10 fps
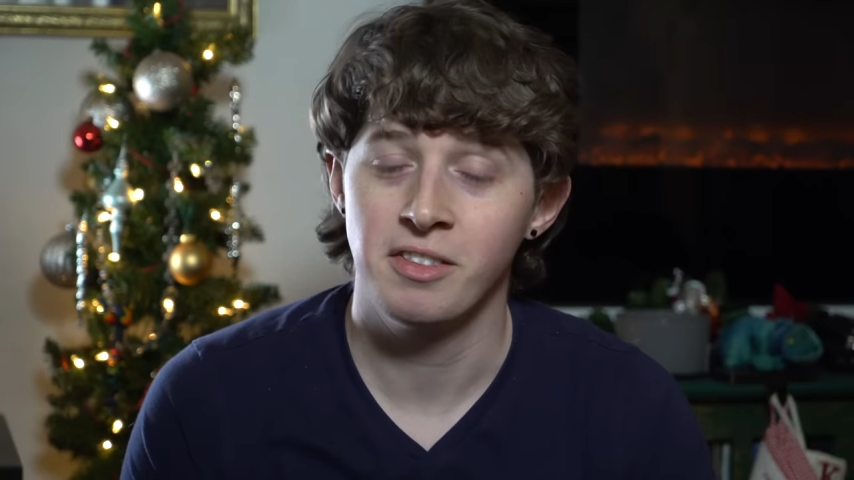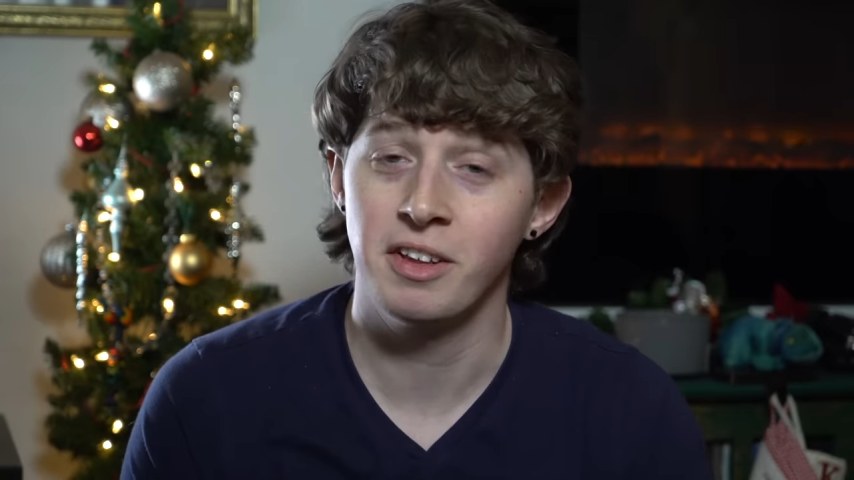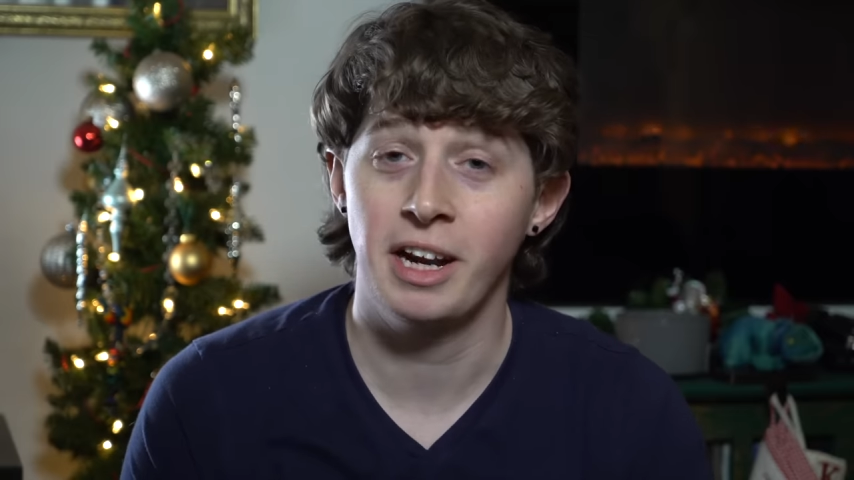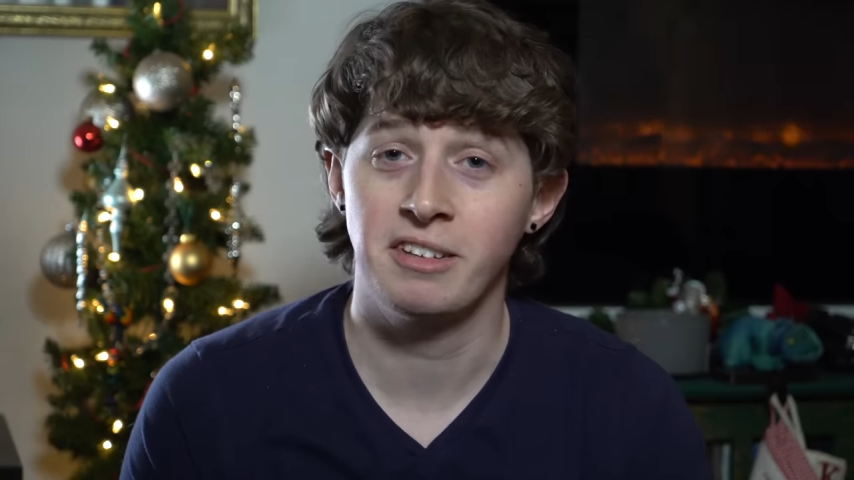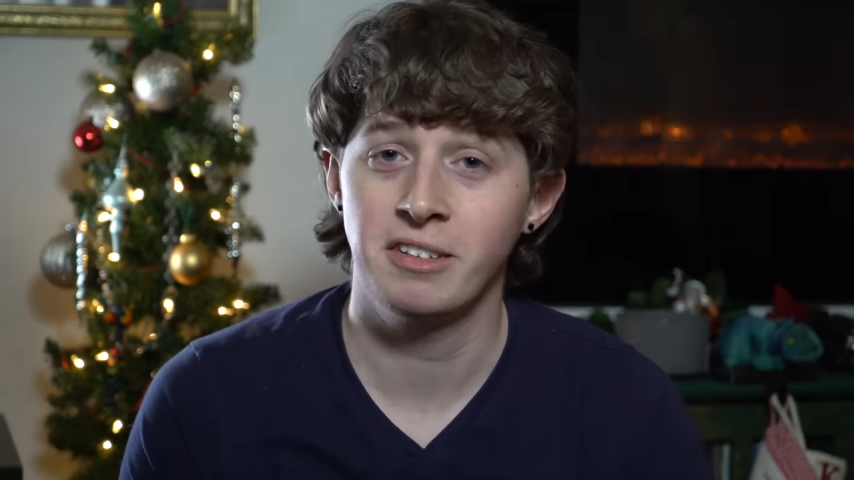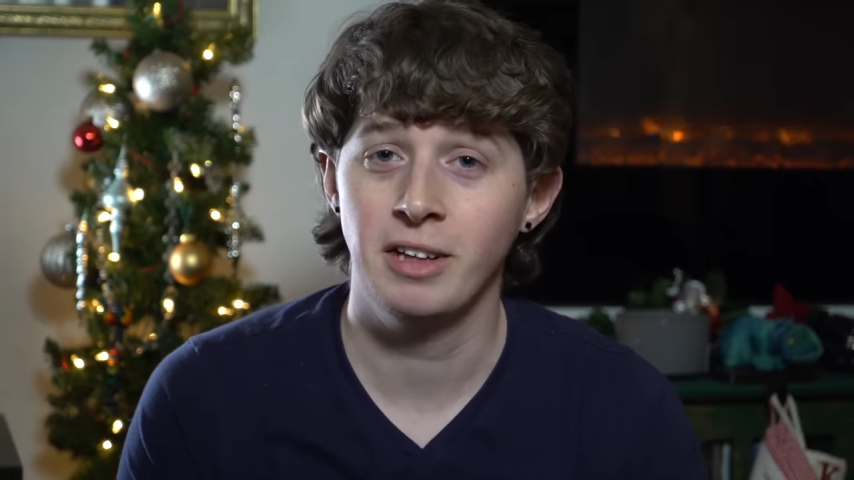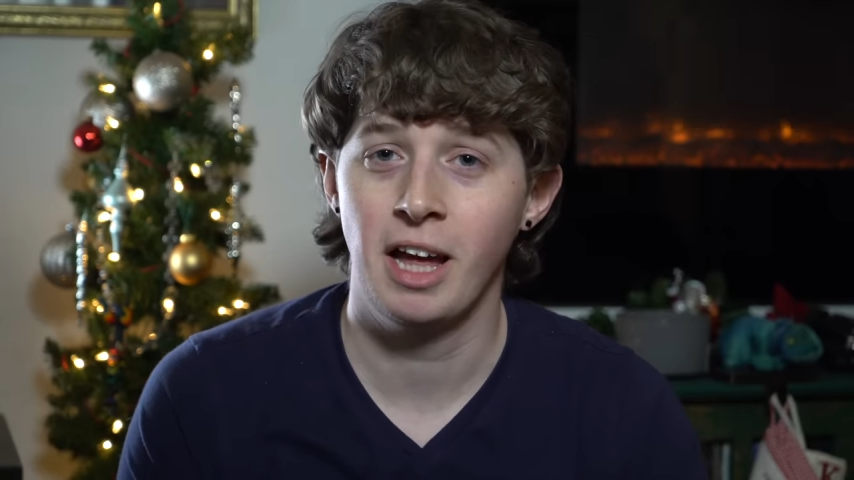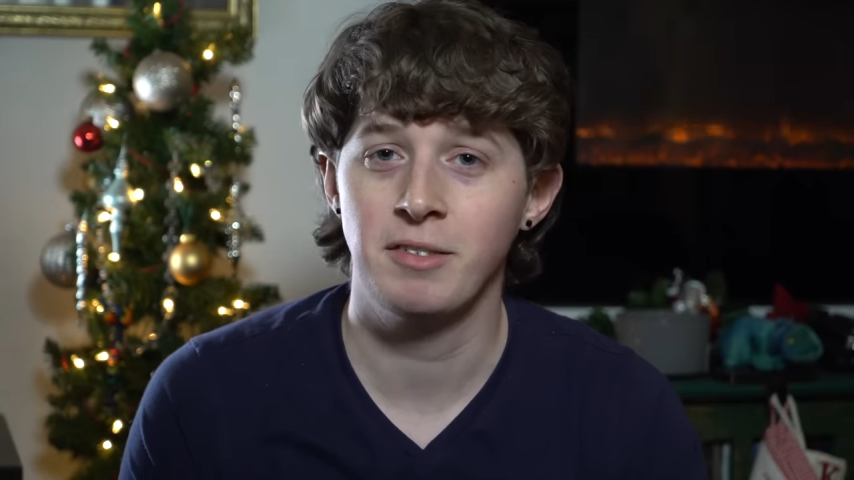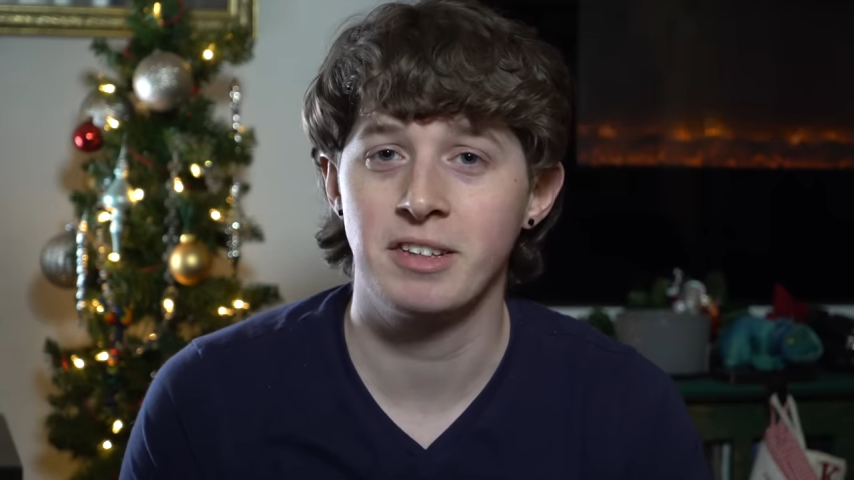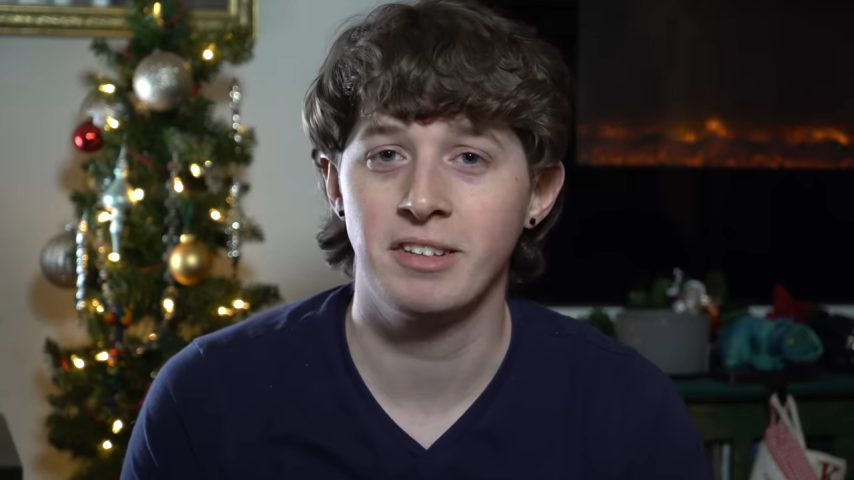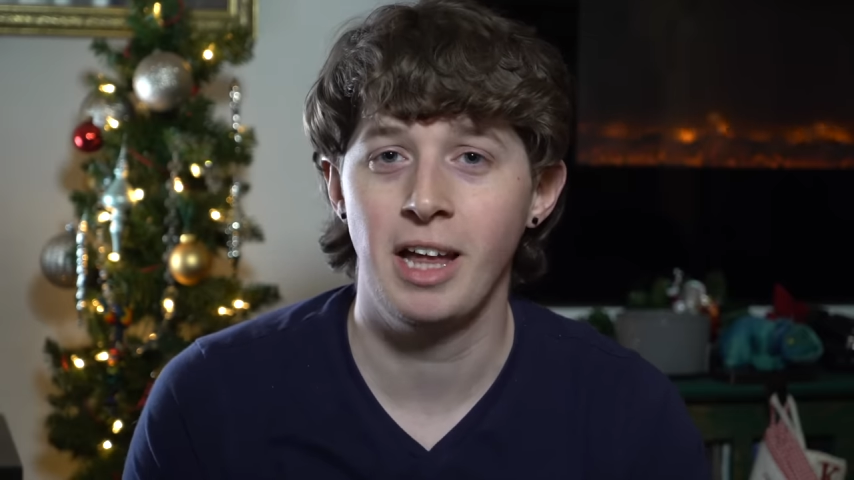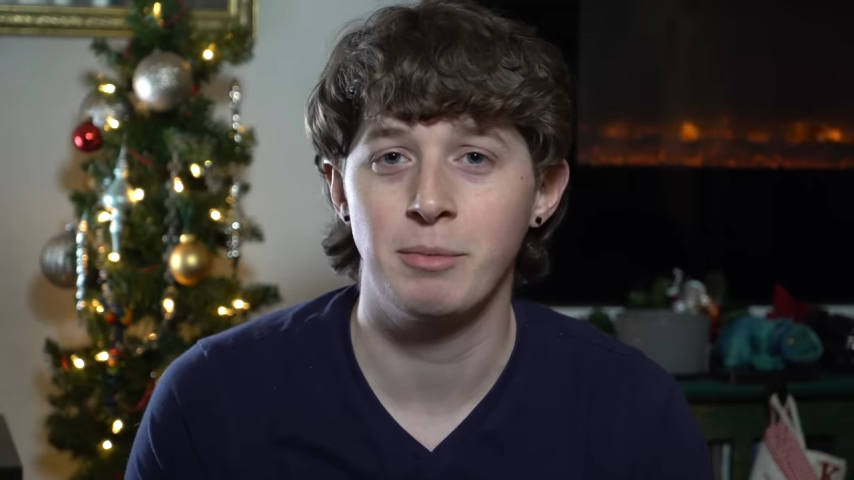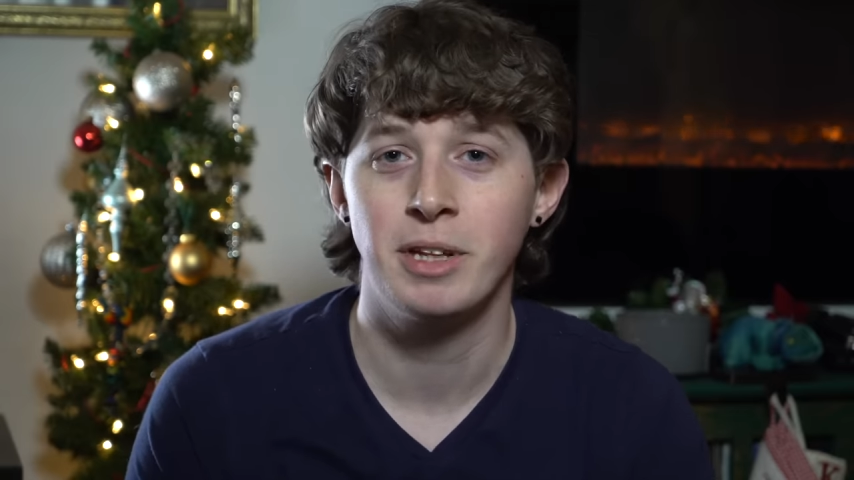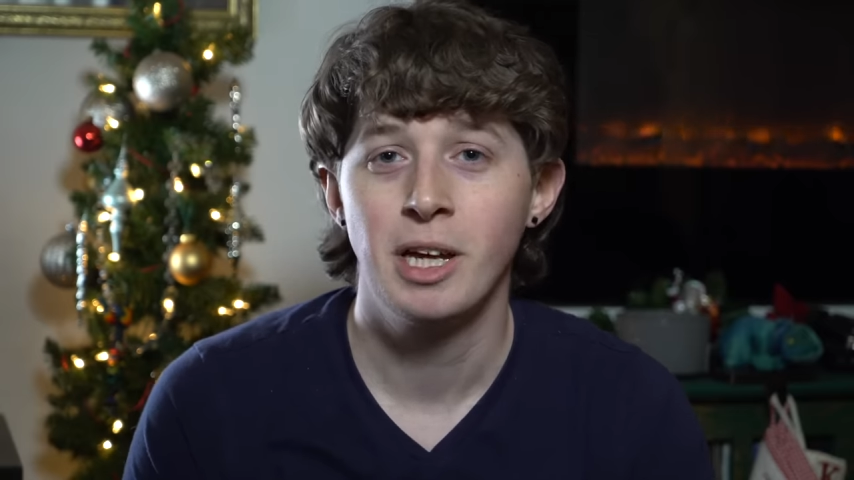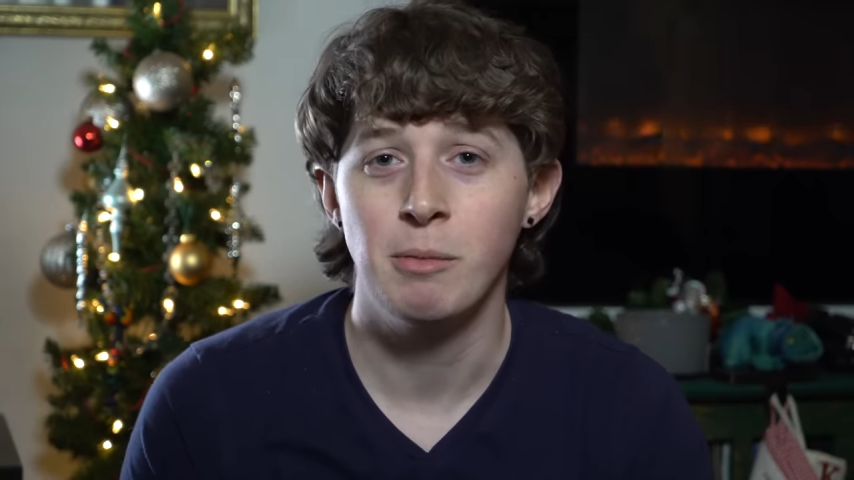that I still haven't slept,